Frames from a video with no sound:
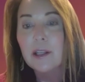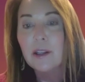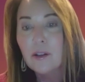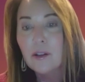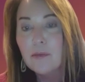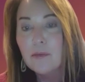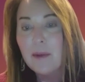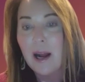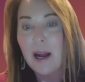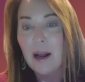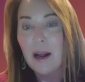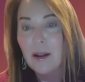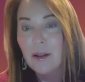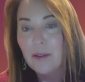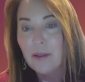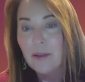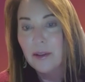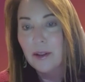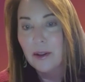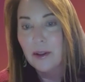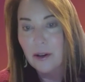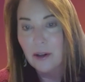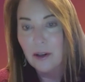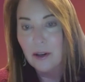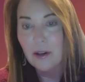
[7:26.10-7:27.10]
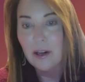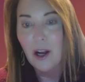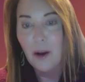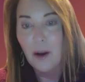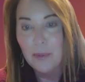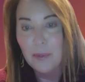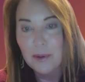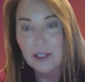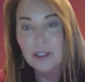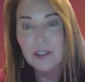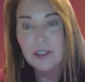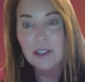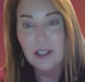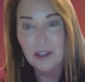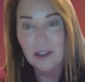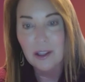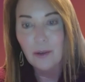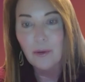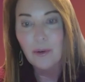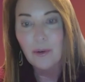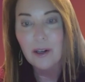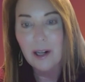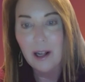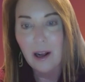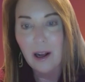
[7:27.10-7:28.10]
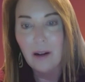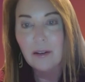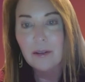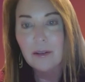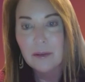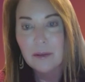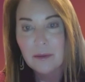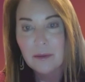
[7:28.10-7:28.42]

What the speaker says: you, Matt, that are helping us get the word out.